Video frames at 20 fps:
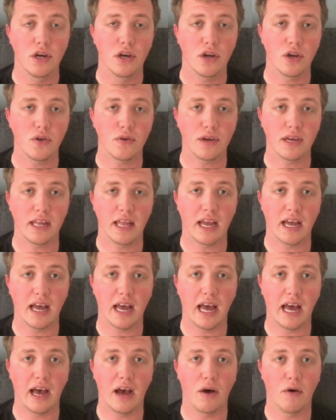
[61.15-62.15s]
looking at
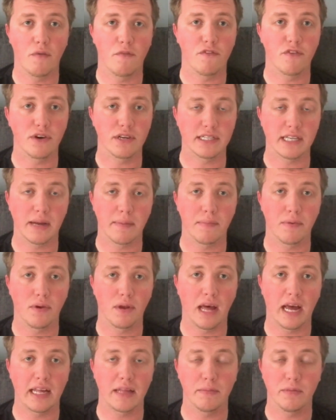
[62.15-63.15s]
how, for example,
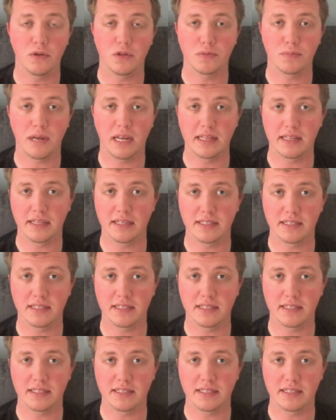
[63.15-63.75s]
animals, plants, and